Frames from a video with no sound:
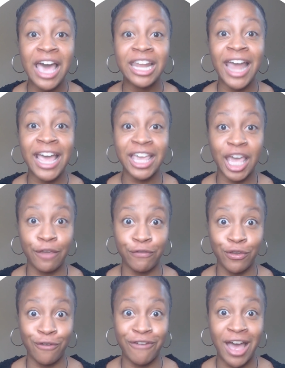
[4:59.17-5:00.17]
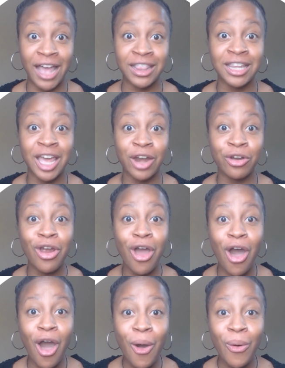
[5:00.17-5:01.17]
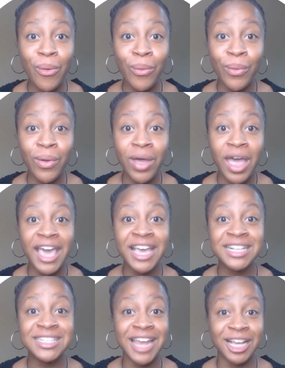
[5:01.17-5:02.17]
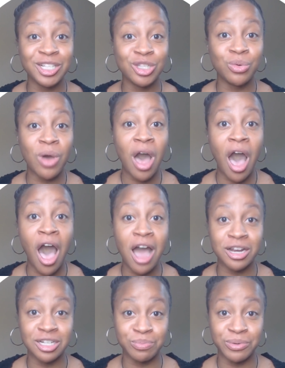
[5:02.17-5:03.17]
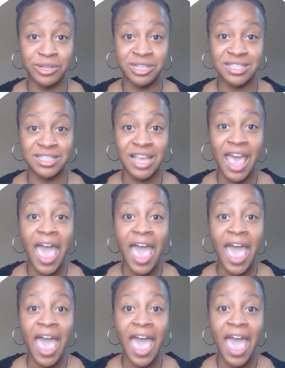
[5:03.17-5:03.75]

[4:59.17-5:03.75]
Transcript: Like if you find the letter O, it's next to an octopus.